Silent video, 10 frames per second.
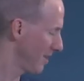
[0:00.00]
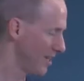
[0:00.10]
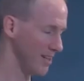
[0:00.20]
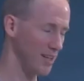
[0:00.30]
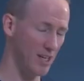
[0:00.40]

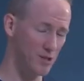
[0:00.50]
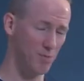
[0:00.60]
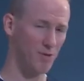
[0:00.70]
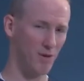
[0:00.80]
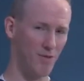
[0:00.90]
And in the
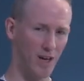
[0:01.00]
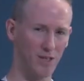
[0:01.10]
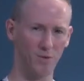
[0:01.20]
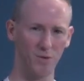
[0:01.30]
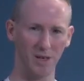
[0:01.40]
inspiratory
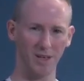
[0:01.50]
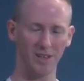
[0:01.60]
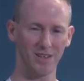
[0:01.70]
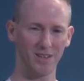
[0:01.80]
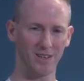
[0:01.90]
phase, it would be
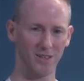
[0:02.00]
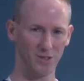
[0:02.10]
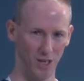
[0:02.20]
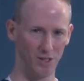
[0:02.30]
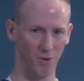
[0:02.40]

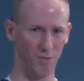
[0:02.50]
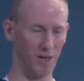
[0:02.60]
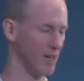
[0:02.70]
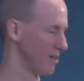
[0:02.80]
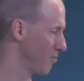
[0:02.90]

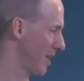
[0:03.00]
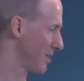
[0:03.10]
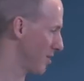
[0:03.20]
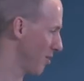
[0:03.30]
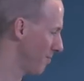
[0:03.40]
transpulmonary
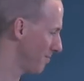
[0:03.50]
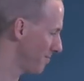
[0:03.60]
plateau.